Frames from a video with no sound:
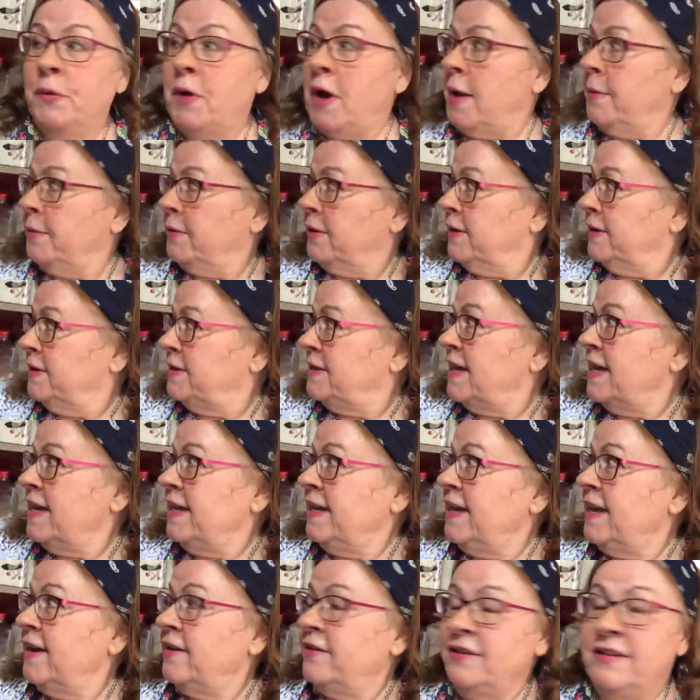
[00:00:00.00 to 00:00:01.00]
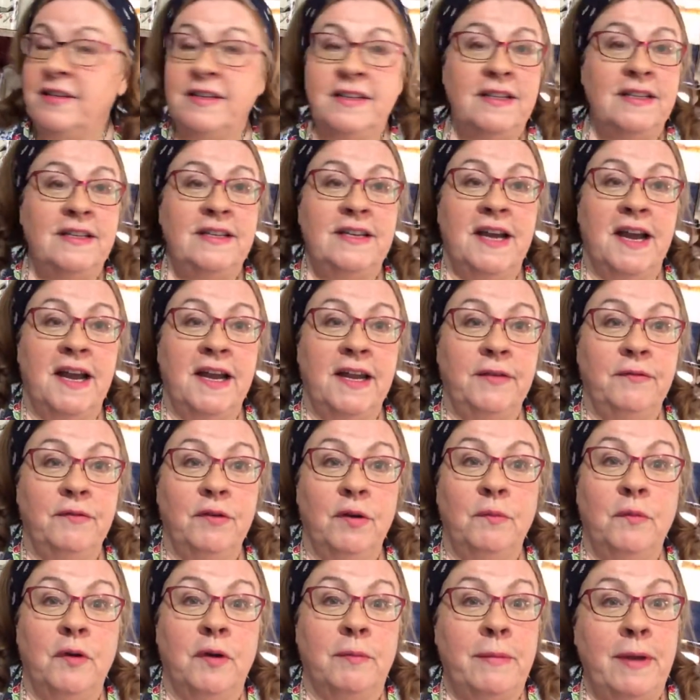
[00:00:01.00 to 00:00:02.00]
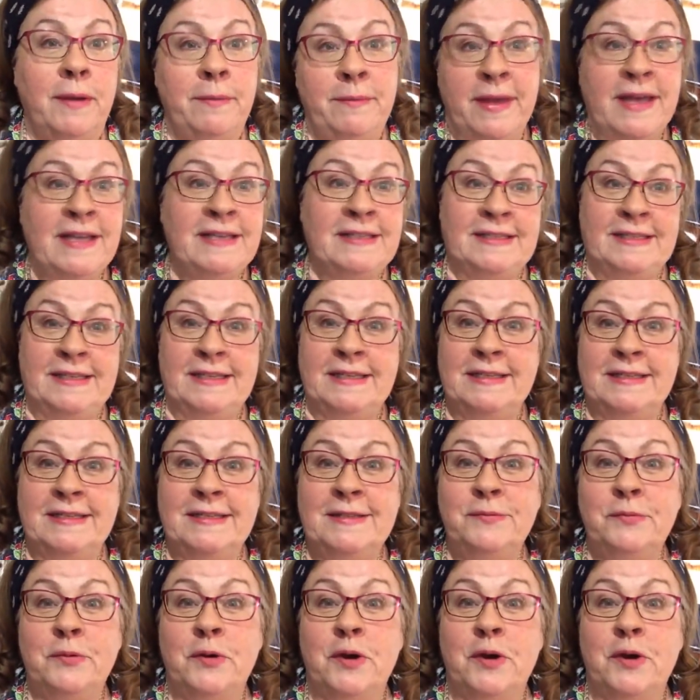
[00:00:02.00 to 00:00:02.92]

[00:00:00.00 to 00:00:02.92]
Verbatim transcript: I'm going to take you out into the dining room where my mess is,